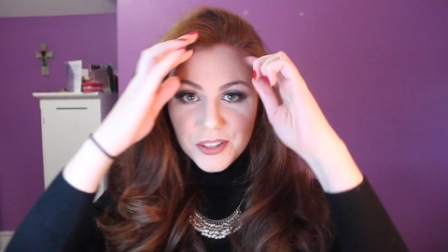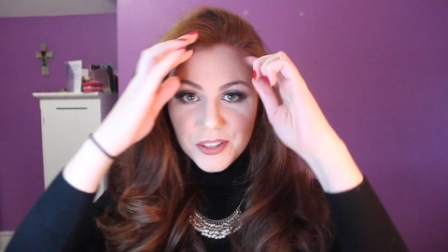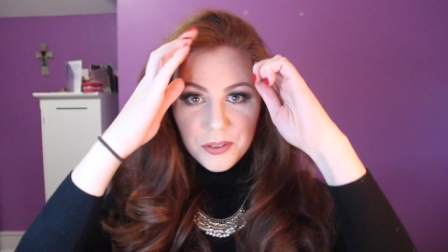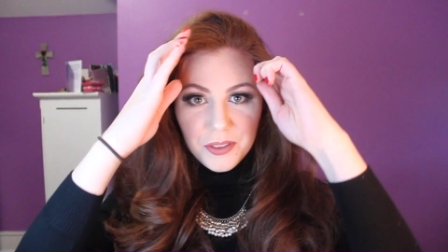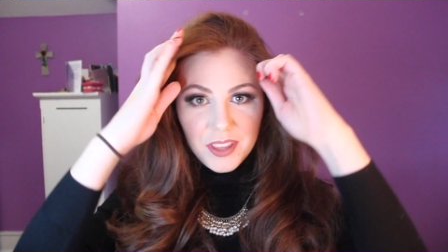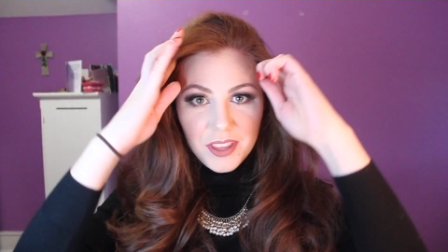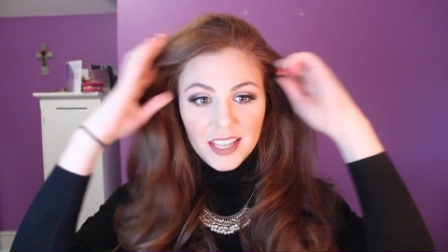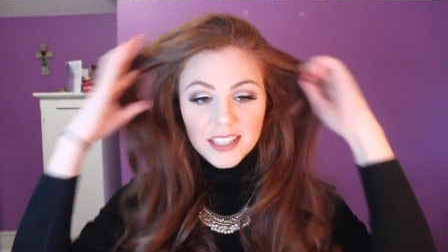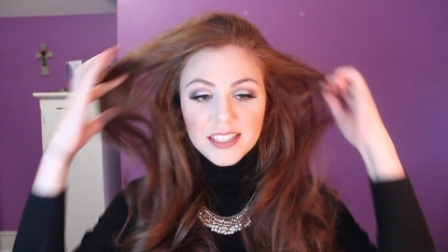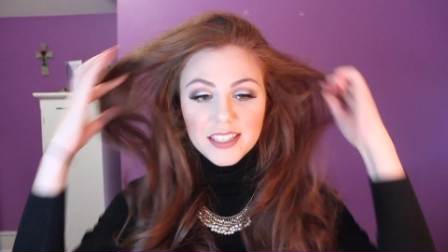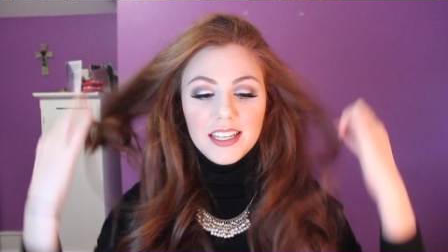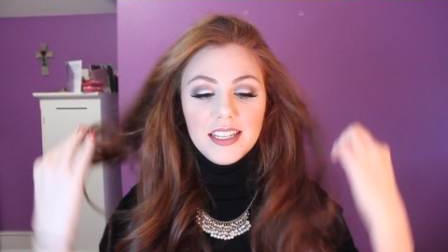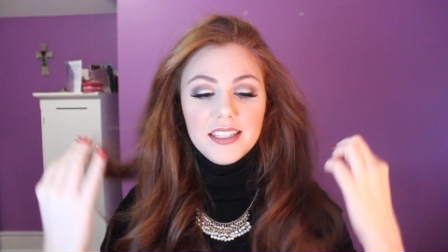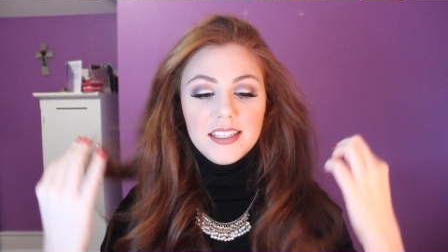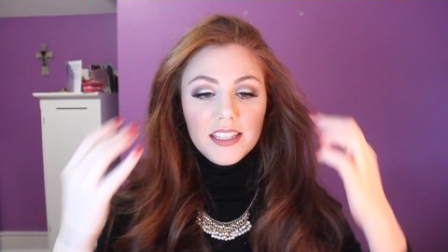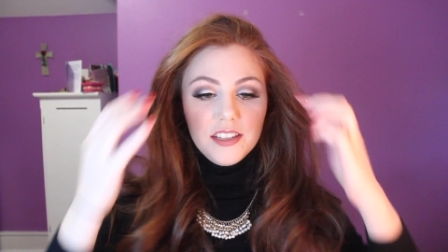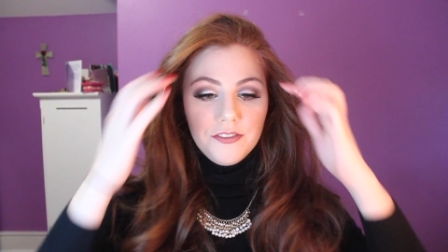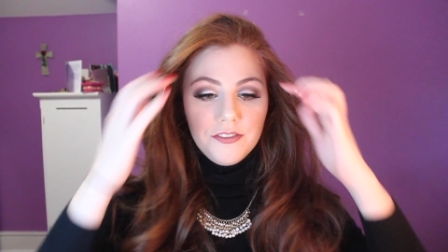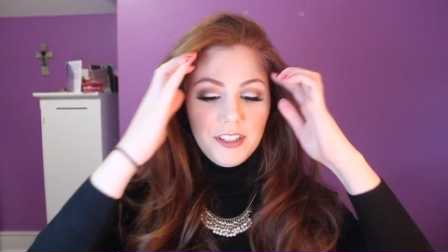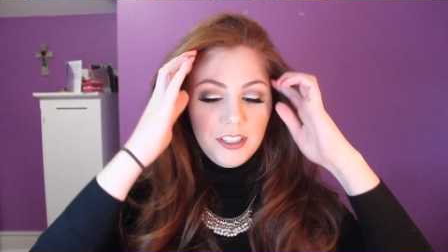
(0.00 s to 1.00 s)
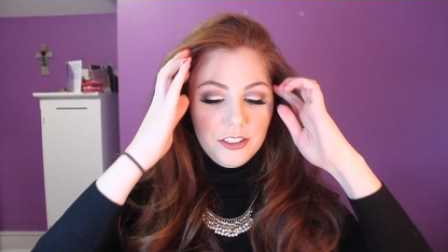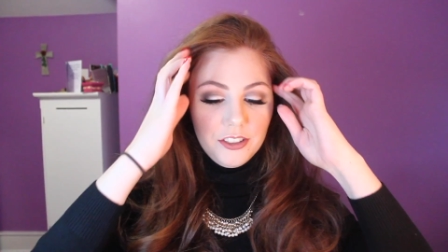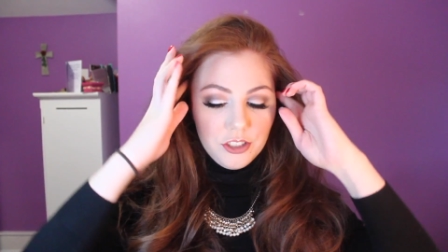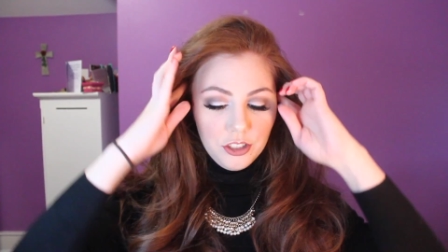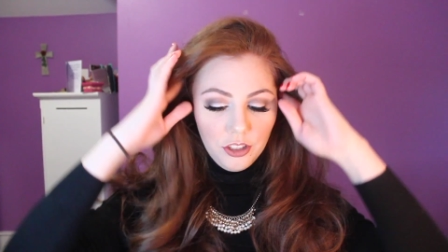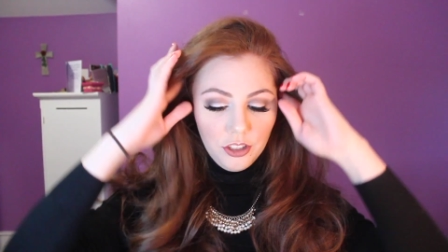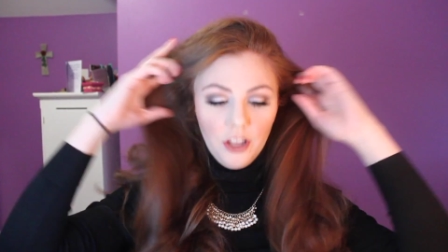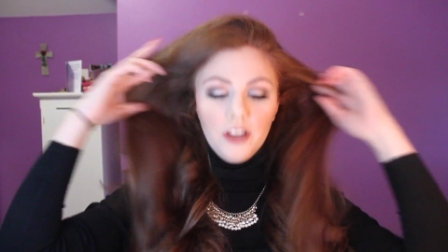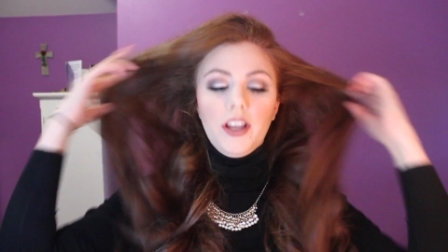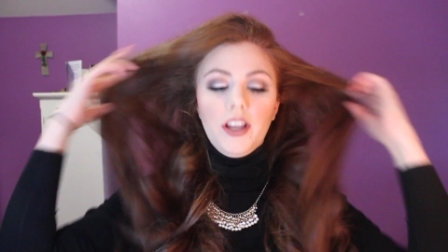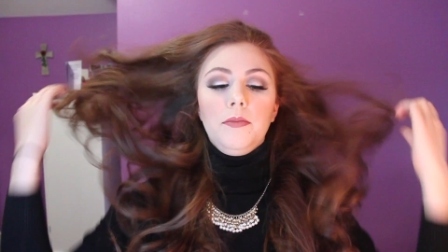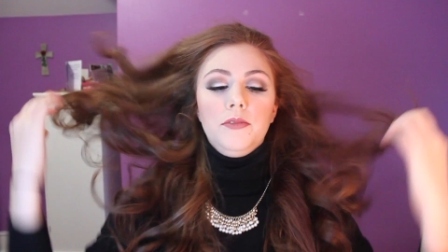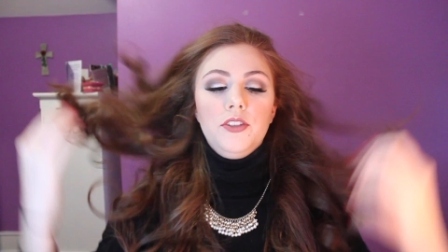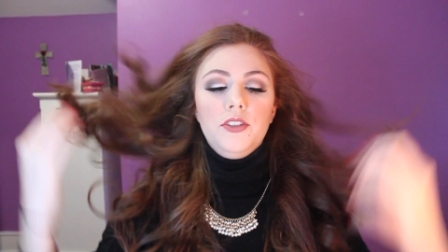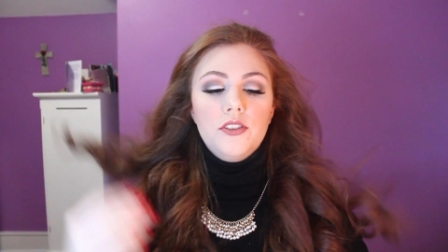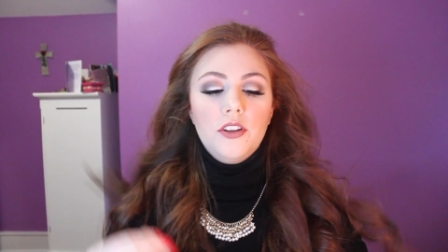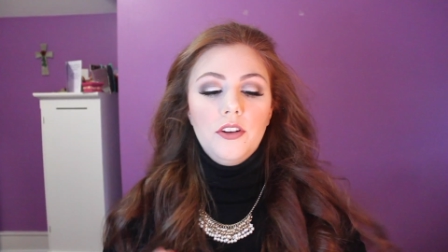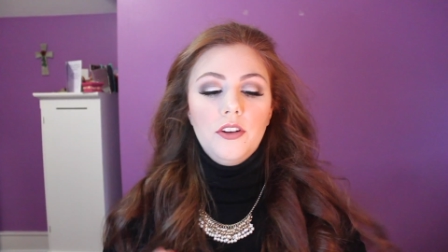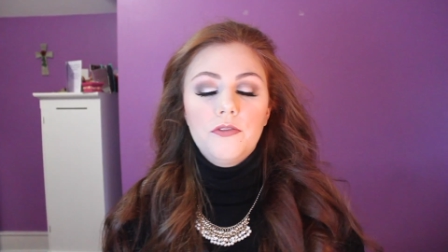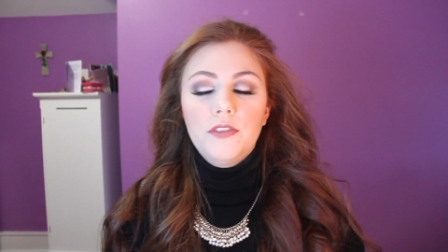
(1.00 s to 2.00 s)
this is the finished look. I'm just
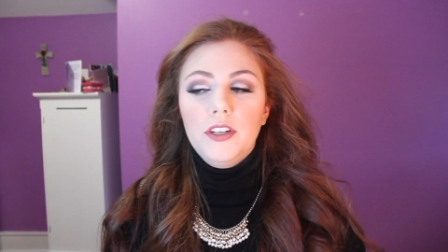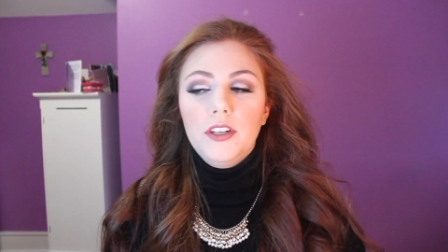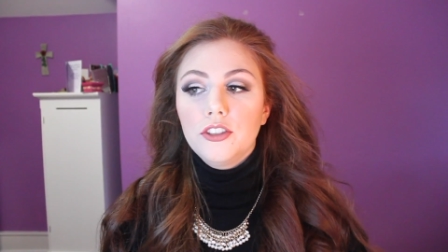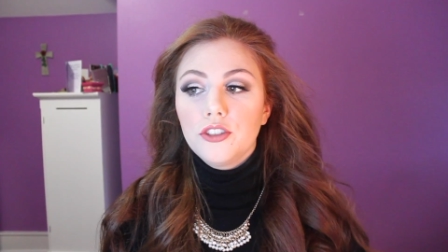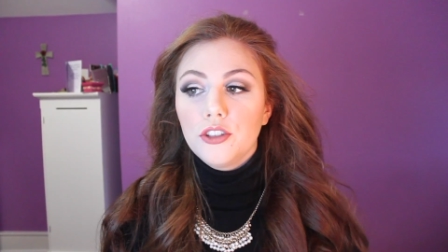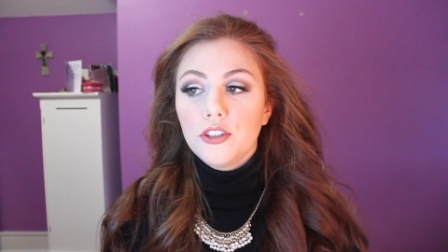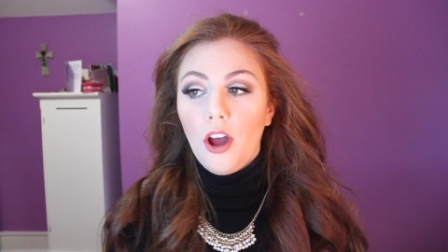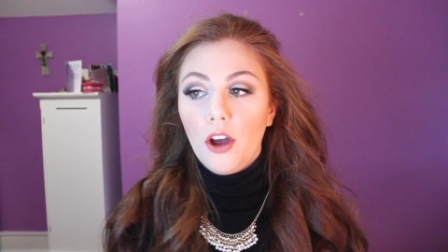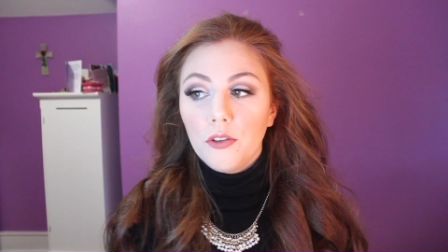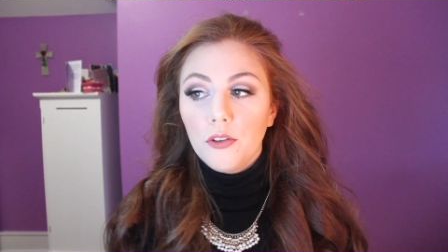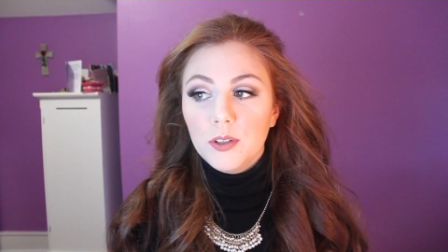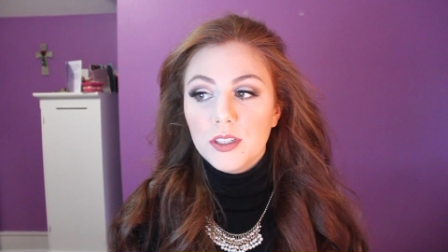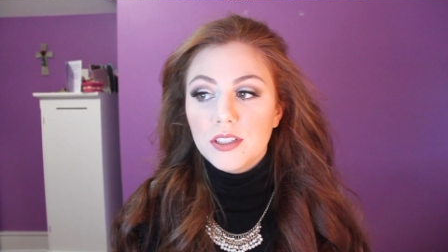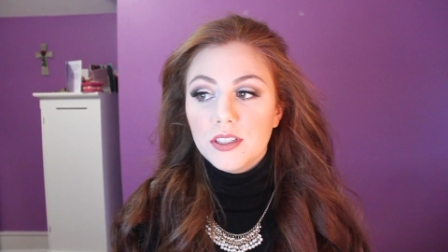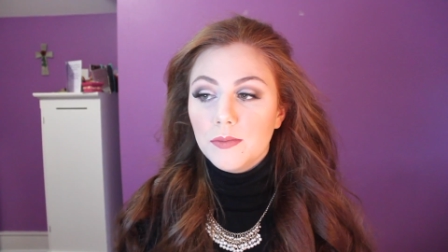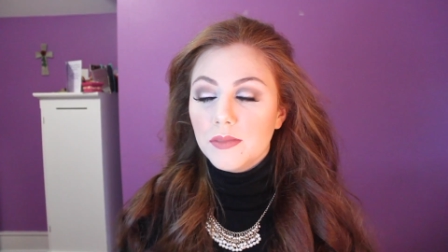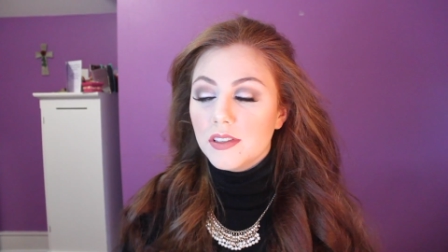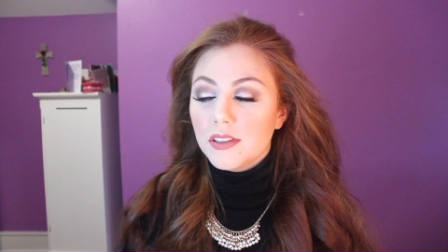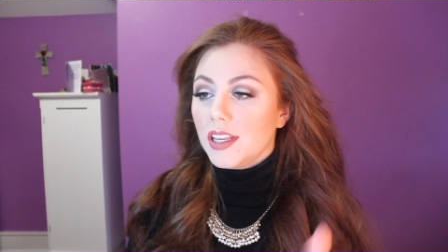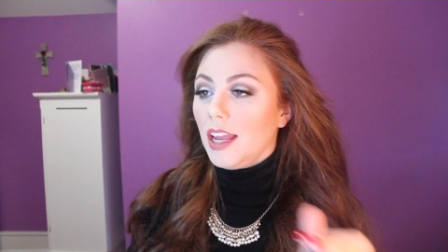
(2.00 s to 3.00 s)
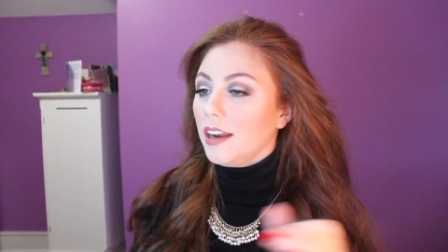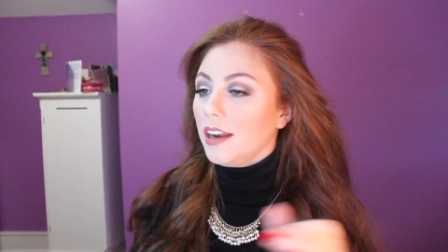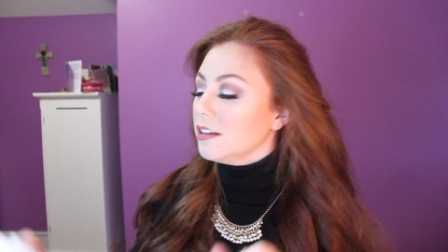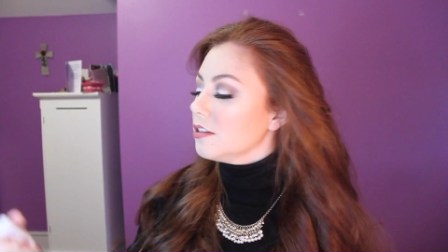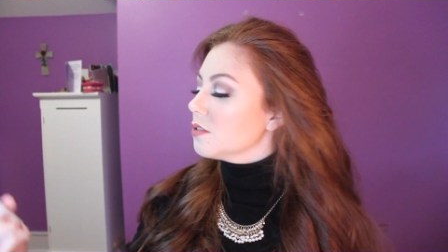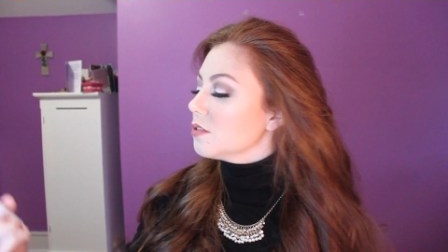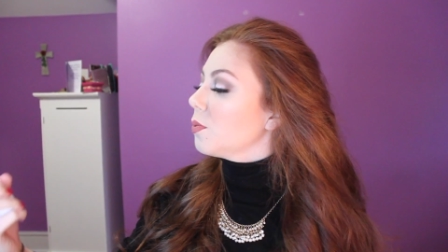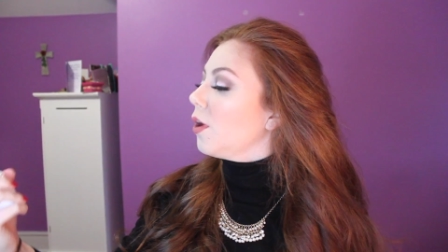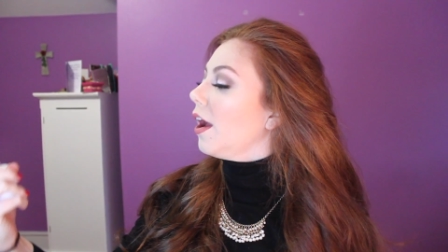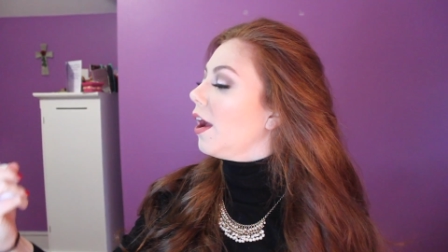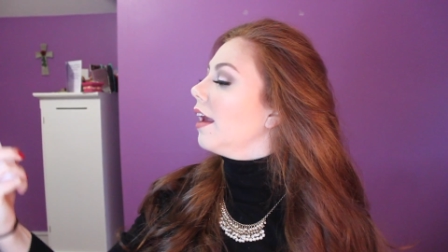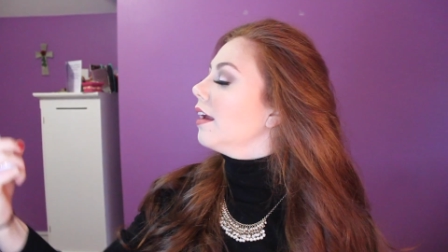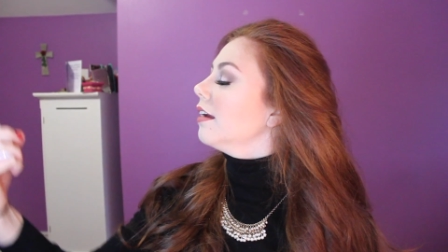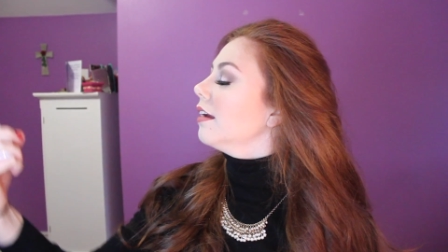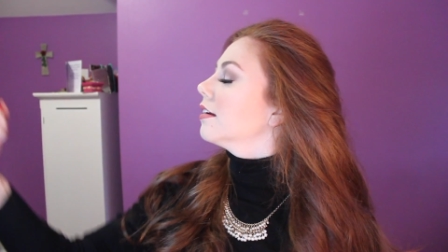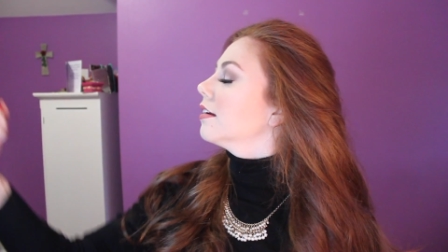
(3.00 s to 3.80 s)
gonna finish it off with some setting spray.